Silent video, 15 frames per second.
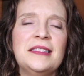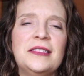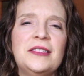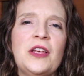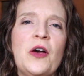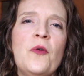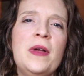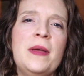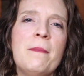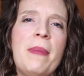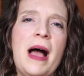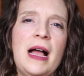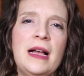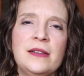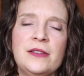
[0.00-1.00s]
So
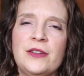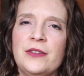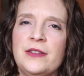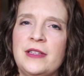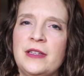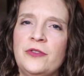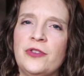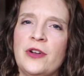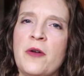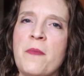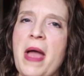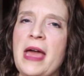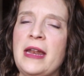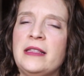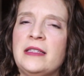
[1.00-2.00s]
imposter syndrome
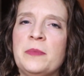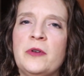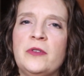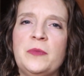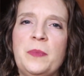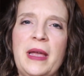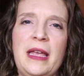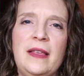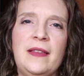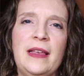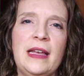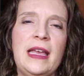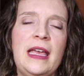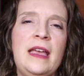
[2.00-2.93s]
at its most basic